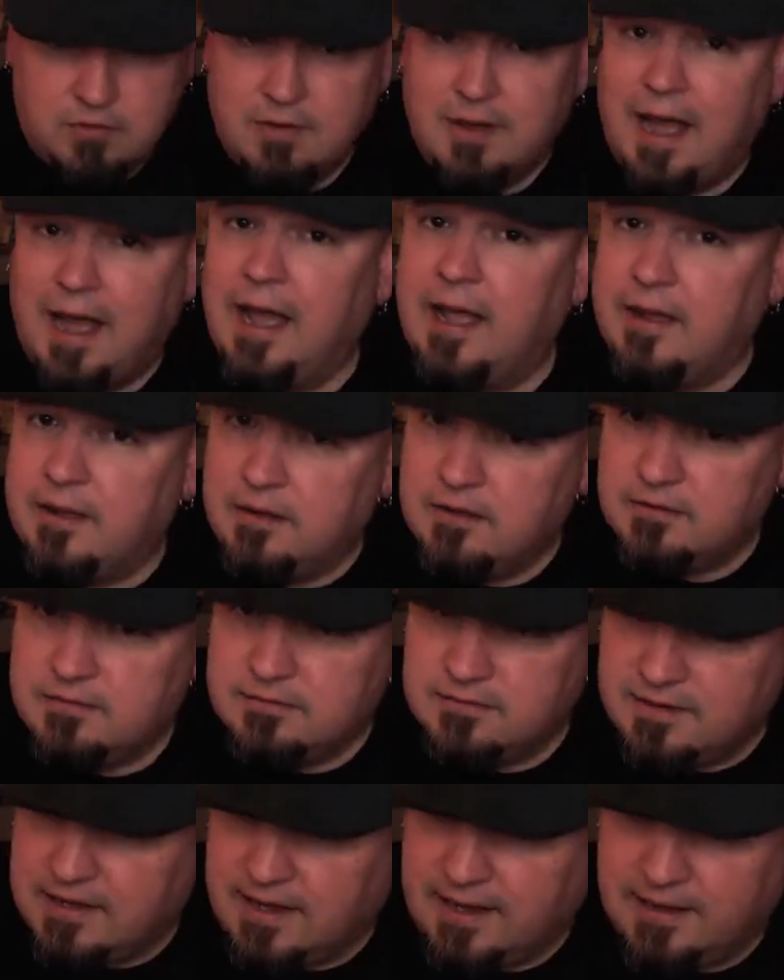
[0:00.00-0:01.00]
I
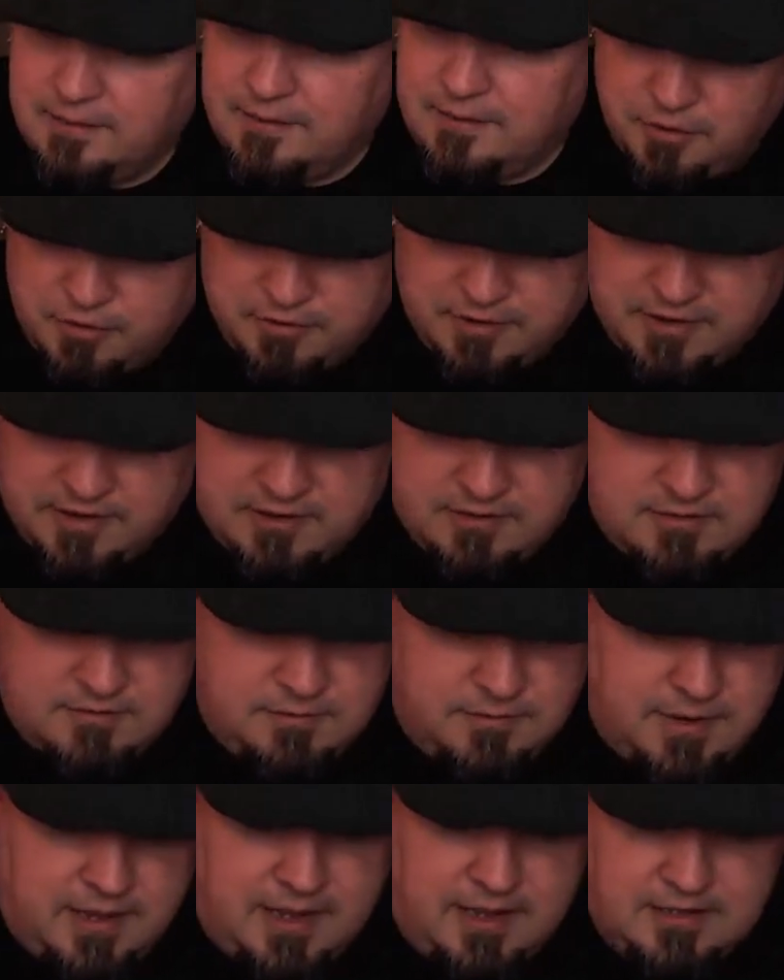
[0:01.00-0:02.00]
broke it
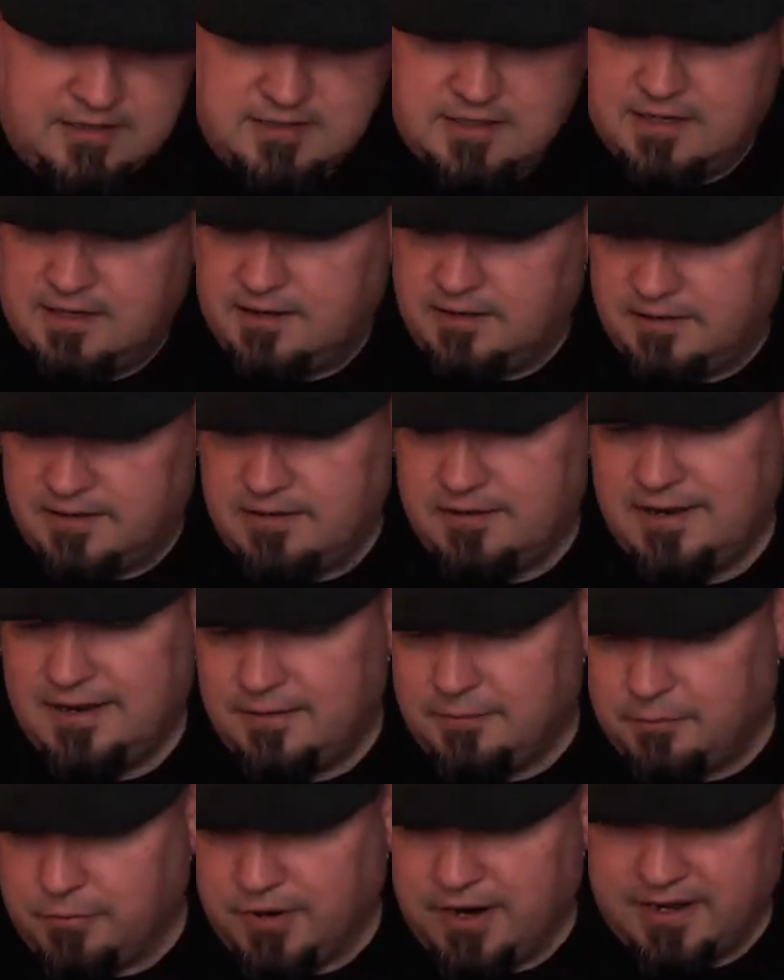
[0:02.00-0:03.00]
by accident. I
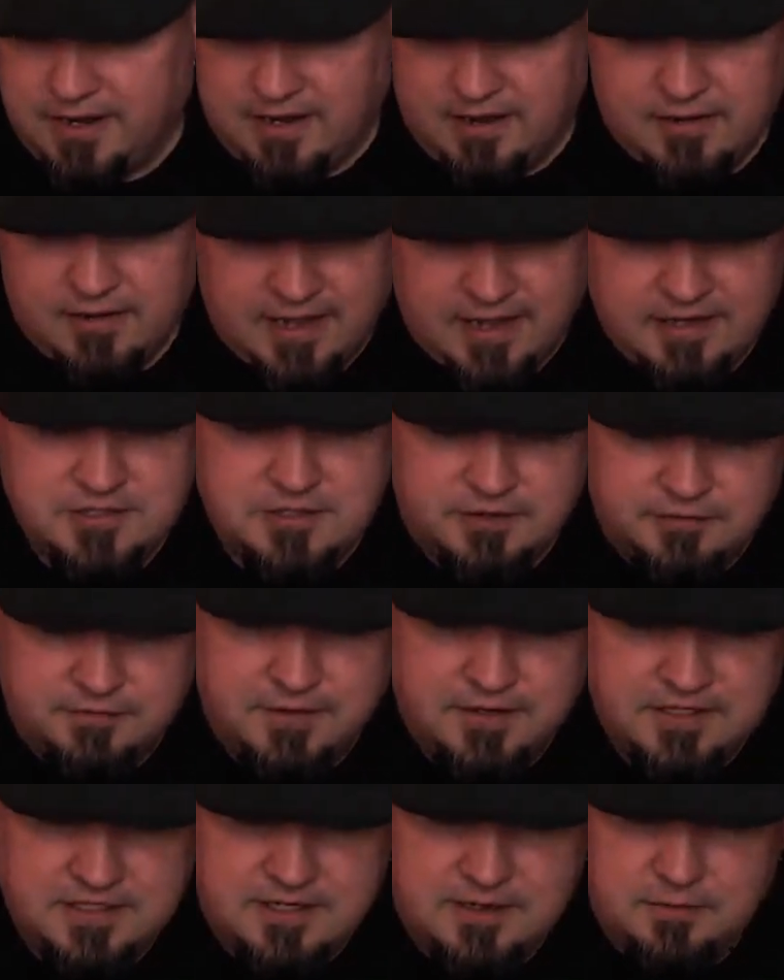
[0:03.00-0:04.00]
didn't break it. I actually
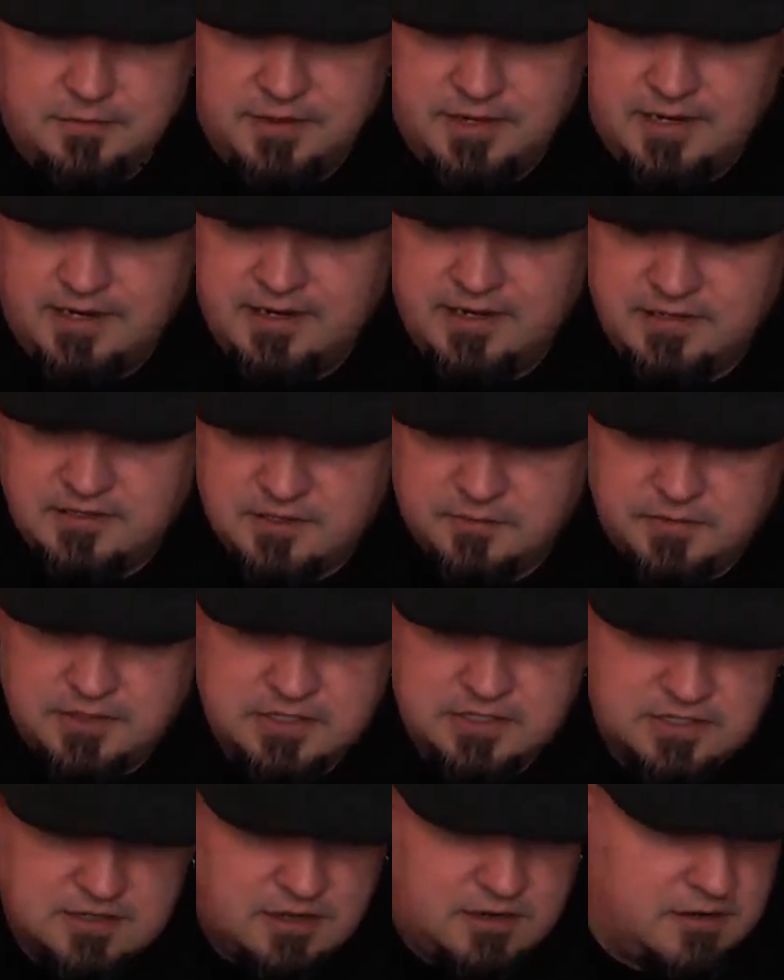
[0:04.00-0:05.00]
fixed it, but it needs to be
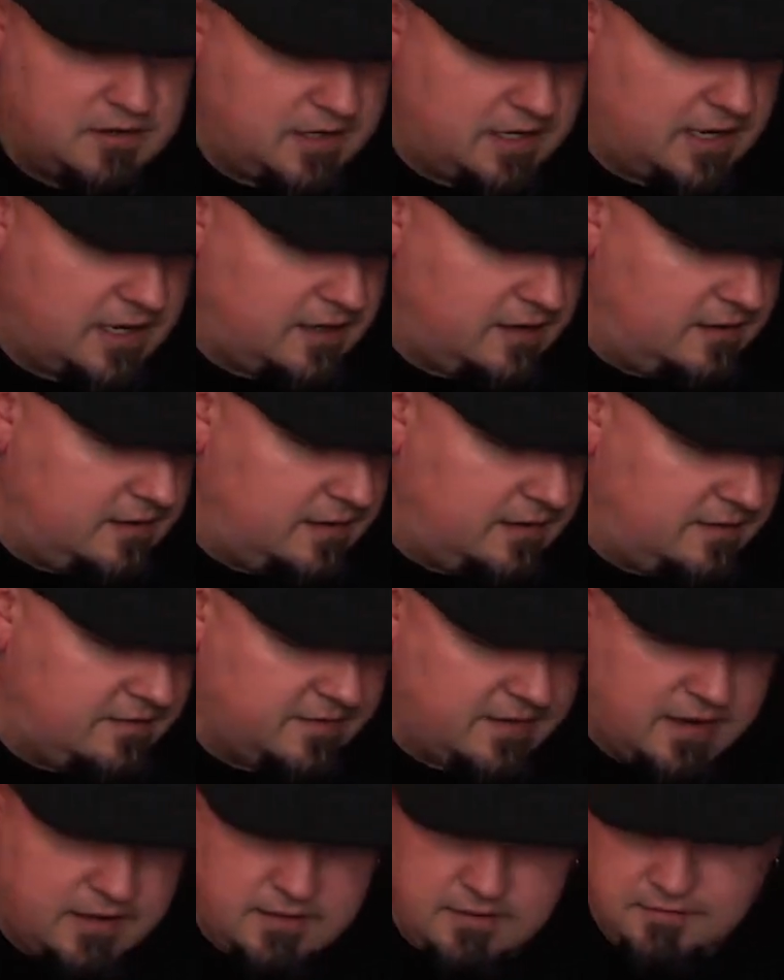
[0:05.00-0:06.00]
soldered again
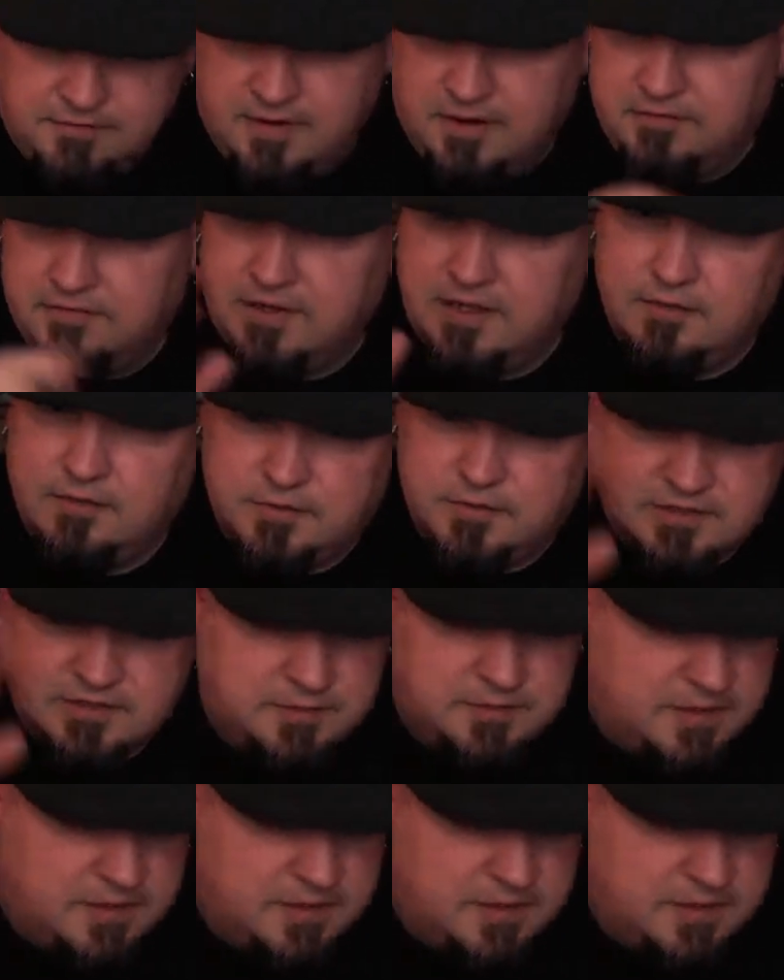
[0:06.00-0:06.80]
inside the 510, which I'm not